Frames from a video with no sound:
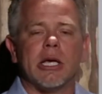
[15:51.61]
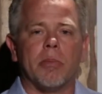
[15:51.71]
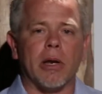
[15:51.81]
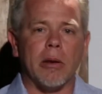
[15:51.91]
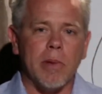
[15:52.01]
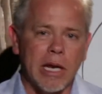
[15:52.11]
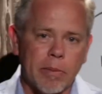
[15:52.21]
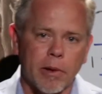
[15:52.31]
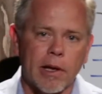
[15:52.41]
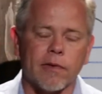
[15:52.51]
but in many
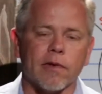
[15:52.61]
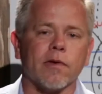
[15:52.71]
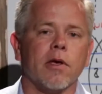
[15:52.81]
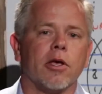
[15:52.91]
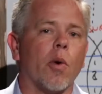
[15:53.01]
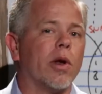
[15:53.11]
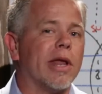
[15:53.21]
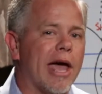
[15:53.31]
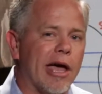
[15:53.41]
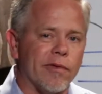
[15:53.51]
places, going
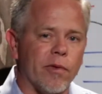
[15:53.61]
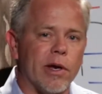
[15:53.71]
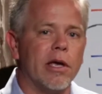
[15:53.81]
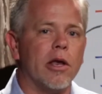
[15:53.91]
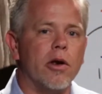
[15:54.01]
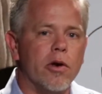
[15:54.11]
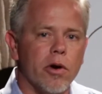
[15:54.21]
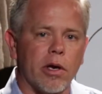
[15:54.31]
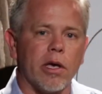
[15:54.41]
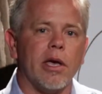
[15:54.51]
to every
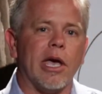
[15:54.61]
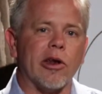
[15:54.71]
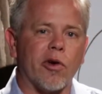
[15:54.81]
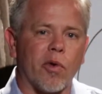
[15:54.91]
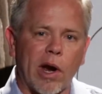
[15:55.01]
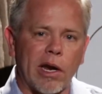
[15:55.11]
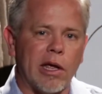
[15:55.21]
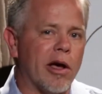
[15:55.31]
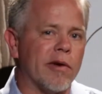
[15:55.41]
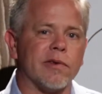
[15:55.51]
nook and
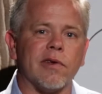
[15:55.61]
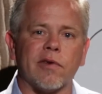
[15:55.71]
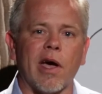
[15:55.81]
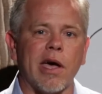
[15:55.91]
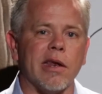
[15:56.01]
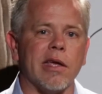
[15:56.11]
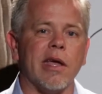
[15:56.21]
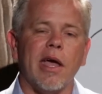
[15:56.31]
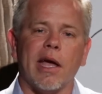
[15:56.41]
cranny of society